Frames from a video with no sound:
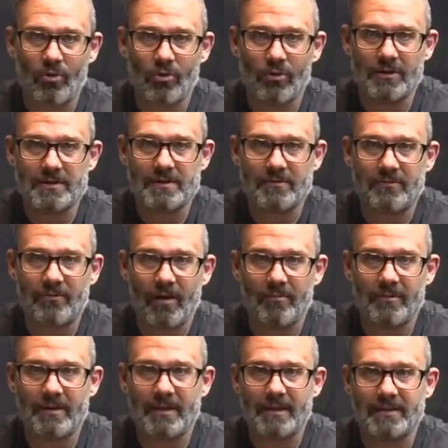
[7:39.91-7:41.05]
rules
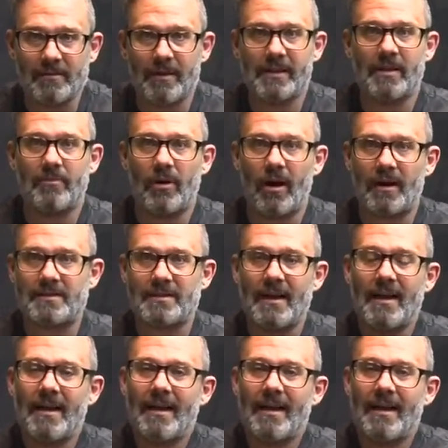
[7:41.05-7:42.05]
from the Dominion box